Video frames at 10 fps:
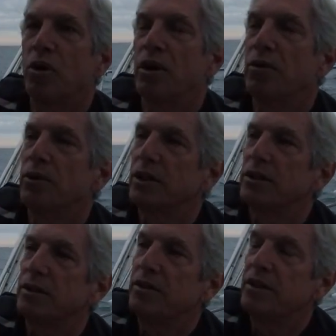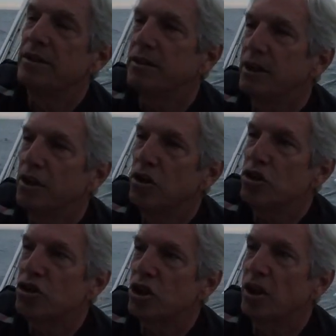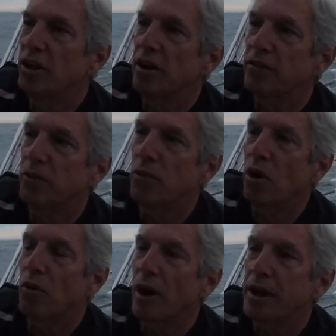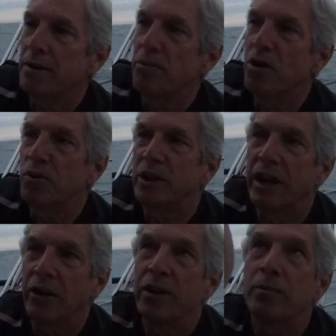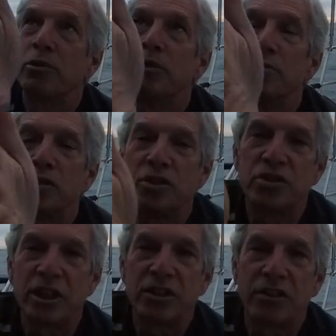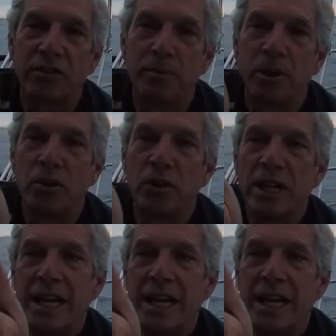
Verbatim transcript: it would the inertia of the rocking boat would carry the boom to the center of the boat,